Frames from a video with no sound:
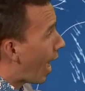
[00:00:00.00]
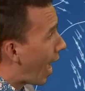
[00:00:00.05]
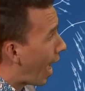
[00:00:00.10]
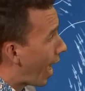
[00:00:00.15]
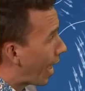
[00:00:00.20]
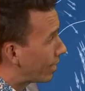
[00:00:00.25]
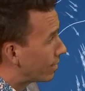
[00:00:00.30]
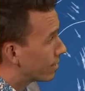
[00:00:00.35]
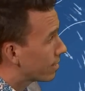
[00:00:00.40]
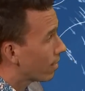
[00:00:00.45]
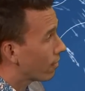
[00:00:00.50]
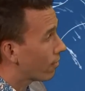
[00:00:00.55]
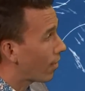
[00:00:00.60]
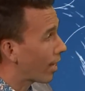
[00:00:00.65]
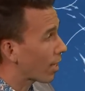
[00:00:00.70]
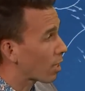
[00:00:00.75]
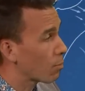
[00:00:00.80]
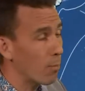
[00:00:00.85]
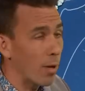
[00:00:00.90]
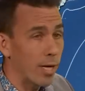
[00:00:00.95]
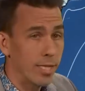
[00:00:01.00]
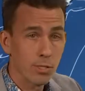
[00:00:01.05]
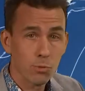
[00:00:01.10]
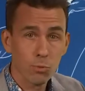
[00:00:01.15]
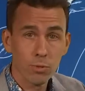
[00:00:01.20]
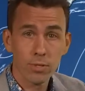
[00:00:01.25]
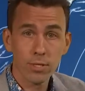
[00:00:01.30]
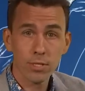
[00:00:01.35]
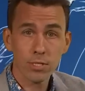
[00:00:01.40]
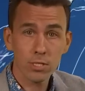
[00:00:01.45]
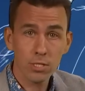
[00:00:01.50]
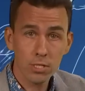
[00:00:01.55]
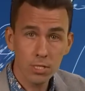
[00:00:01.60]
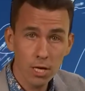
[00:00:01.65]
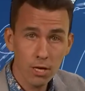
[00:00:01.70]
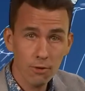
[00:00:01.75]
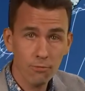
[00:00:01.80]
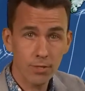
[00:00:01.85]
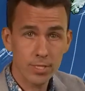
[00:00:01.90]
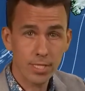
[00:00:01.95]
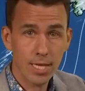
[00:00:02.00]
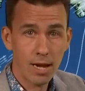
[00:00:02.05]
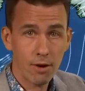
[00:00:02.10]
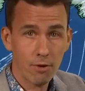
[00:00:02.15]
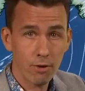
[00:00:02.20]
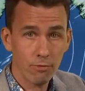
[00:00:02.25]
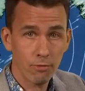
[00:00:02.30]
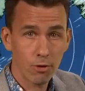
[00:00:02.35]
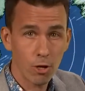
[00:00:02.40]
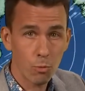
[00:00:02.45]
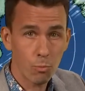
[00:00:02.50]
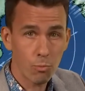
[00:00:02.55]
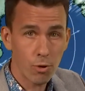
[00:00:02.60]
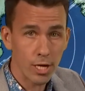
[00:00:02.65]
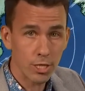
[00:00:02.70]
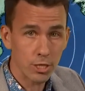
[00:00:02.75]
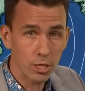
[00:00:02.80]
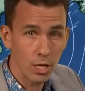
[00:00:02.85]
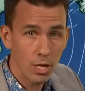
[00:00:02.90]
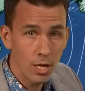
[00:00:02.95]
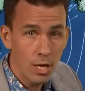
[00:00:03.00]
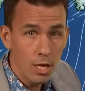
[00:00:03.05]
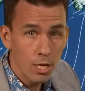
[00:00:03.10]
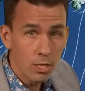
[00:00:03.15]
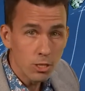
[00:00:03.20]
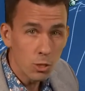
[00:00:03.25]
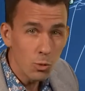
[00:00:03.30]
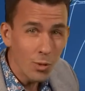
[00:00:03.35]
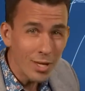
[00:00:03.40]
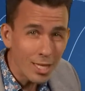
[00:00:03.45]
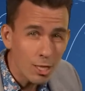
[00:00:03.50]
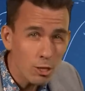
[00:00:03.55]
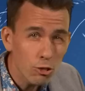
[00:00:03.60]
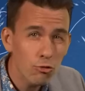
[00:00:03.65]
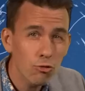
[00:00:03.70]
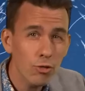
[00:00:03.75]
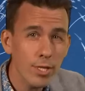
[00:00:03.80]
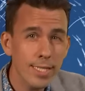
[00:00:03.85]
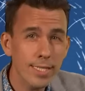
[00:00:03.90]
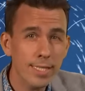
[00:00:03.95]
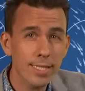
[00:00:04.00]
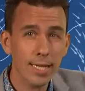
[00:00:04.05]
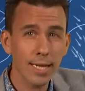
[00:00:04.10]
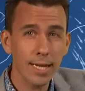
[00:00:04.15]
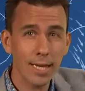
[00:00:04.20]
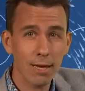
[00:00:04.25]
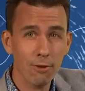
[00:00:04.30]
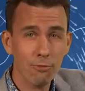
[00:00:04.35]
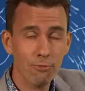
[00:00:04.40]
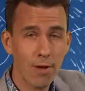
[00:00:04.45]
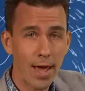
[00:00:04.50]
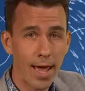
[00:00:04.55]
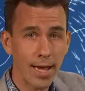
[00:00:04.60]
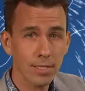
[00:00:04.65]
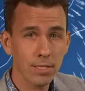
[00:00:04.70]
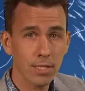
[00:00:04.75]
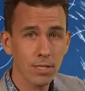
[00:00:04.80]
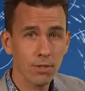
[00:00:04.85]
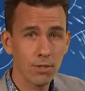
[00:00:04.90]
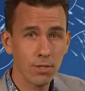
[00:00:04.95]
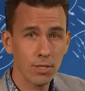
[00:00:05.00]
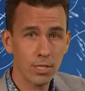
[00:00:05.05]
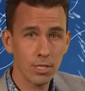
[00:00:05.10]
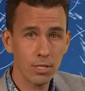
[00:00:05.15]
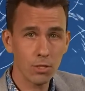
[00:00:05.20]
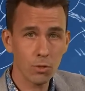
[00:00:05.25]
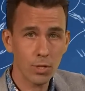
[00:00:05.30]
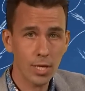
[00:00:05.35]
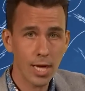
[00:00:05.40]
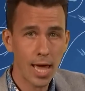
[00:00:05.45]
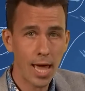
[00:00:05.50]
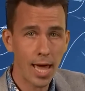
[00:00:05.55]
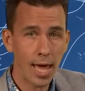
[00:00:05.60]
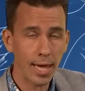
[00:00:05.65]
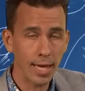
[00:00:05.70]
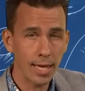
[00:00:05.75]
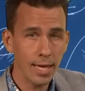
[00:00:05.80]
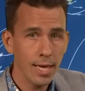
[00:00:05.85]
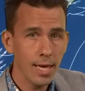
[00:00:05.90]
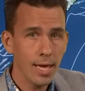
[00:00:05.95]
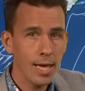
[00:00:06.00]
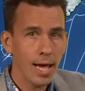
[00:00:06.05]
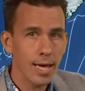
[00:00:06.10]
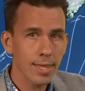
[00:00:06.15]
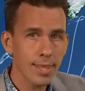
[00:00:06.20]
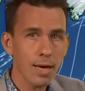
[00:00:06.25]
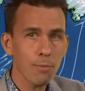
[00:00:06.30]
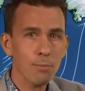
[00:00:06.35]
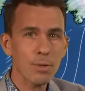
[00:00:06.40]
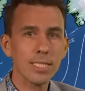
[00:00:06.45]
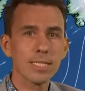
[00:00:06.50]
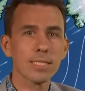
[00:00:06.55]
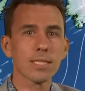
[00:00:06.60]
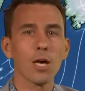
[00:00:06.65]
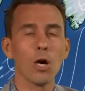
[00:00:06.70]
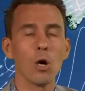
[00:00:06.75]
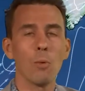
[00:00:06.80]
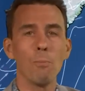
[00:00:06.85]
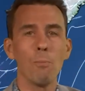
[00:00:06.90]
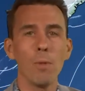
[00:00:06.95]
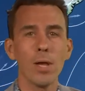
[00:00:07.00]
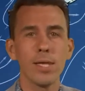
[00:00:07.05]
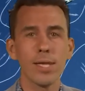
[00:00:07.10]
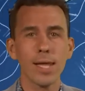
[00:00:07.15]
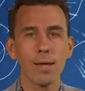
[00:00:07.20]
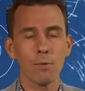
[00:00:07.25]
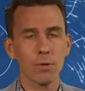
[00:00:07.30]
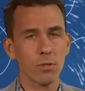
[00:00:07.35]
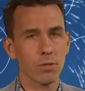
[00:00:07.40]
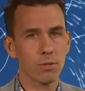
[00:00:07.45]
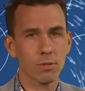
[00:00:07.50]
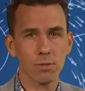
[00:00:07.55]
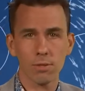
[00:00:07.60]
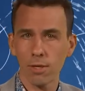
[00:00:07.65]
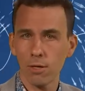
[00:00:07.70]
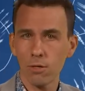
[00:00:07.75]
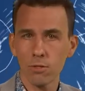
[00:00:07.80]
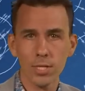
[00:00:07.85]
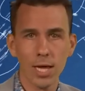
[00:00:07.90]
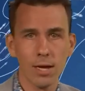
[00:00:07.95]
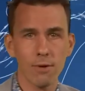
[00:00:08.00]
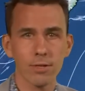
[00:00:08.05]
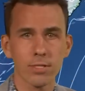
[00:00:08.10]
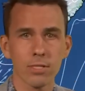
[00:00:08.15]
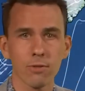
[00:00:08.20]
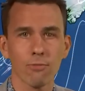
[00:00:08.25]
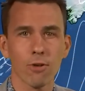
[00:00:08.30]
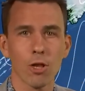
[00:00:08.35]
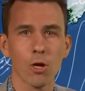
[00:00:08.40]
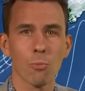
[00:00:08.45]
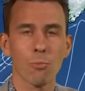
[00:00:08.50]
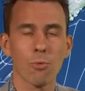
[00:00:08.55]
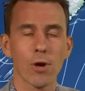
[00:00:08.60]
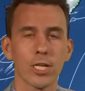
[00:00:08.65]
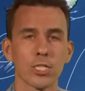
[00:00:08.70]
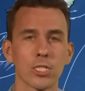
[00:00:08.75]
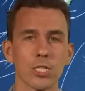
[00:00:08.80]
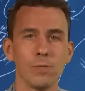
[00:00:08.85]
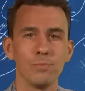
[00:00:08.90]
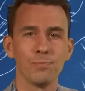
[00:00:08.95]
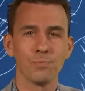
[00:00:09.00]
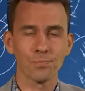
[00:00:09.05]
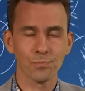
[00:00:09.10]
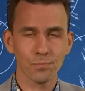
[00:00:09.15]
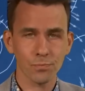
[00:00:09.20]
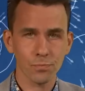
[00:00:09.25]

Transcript: And that combines with a surface area of low pressure to increasingly affect the UK. And that means that on Monday, with those areas of low pressure,